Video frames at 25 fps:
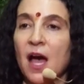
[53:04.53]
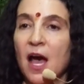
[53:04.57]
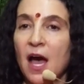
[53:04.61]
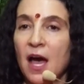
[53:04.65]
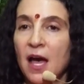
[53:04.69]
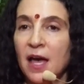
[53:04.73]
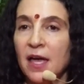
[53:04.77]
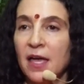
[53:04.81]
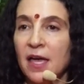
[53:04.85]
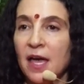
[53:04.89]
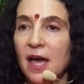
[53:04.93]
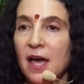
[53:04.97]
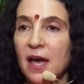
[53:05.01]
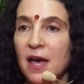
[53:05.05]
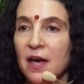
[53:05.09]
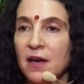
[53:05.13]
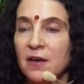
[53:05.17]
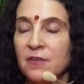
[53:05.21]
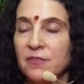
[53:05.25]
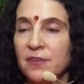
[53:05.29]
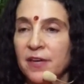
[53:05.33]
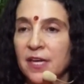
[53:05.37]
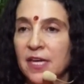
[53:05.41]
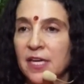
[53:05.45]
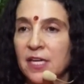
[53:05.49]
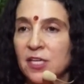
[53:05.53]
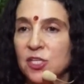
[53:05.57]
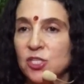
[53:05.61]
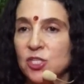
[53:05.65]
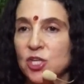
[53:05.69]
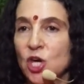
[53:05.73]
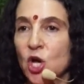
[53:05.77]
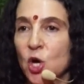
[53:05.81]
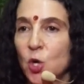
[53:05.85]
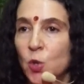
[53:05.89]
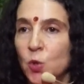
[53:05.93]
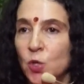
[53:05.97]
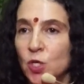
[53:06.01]
I have a
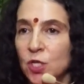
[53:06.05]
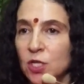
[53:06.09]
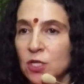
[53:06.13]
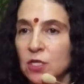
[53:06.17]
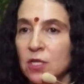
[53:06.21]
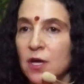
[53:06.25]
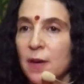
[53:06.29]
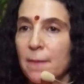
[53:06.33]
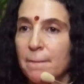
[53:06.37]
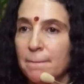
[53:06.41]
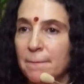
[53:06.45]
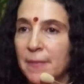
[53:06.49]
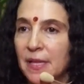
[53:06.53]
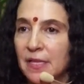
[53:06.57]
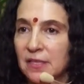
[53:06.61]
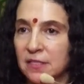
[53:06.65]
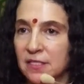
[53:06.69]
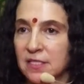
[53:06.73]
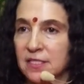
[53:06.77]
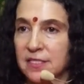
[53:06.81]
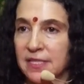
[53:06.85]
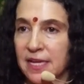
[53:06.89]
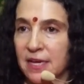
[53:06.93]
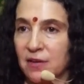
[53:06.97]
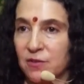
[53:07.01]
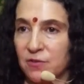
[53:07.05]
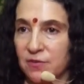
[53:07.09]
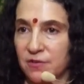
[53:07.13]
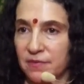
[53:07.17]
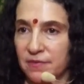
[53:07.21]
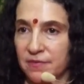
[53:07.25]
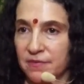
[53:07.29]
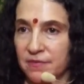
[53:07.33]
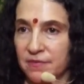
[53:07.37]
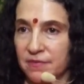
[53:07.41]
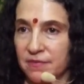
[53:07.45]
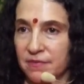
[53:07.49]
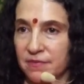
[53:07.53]
total meltdown.
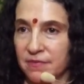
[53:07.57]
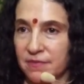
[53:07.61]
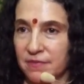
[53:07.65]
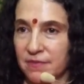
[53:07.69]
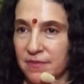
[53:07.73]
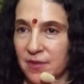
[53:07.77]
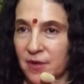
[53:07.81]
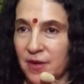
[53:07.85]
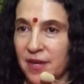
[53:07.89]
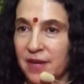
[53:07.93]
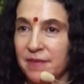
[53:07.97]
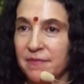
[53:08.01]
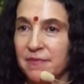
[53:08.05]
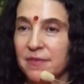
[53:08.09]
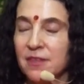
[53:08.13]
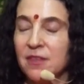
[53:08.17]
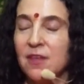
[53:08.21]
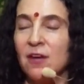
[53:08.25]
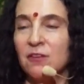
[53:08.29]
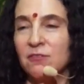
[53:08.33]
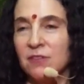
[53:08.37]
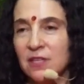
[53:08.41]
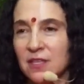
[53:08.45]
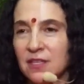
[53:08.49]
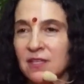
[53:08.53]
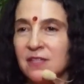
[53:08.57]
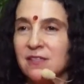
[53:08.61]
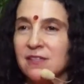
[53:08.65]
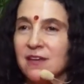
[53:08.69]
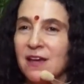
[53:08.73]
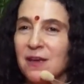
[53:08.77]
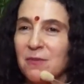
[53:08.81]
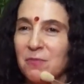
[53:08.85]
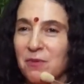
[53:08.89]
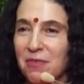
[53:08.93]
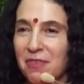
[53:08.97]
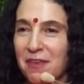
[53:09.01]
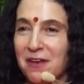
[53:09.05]
Okay? Not really, it's a
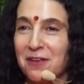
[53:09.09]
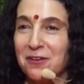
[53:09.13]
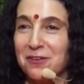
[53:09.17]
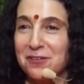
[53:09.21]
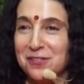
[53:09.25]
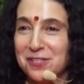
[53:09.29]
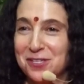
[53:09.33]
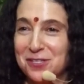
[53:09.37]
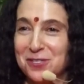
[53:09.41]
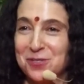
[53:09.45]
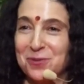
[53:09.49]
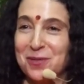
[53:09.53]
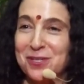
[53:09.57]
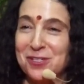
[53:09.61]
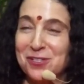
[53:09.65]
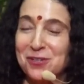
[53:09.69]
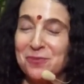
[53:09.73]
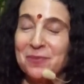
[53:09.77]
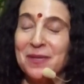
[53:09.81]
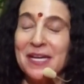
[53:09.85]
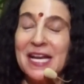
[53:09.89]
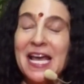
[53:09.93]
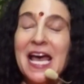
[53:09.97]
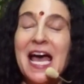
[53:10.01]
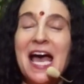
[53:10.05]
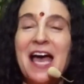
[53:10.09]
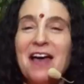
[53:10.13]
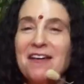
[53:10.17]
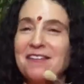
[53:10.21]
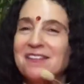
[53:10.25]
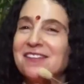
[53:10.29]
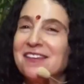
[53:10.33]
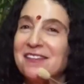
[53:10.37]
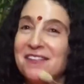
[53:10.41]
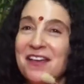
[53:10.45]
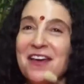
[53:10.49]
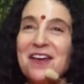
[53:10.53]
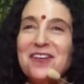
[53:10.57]
hypothetical situation, but
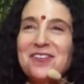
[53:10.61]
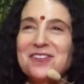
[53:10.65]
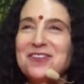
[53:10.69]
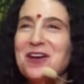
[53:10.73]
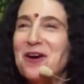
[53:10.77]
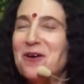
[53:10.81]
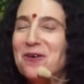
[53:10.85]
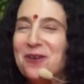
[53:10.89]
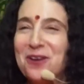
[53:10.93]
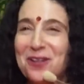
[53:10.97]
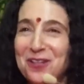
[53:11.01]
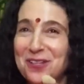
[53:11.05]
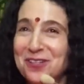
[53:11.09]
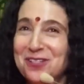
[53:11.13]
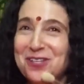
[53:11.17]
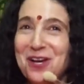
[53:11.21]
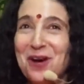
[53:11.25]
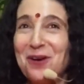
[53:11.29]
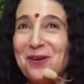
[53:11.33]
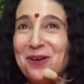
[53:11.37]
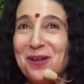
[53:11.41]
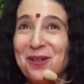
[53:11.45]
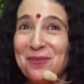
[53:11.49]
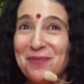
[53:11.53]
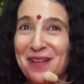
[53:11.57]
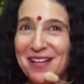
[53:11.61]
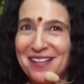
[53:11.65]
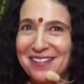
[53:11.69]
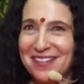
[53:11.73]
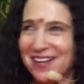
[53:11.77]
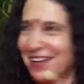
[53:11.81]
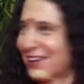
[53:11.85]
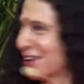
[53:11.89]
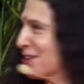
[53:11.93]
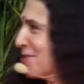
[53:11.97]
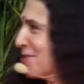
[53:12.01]
it's a total meltdown. I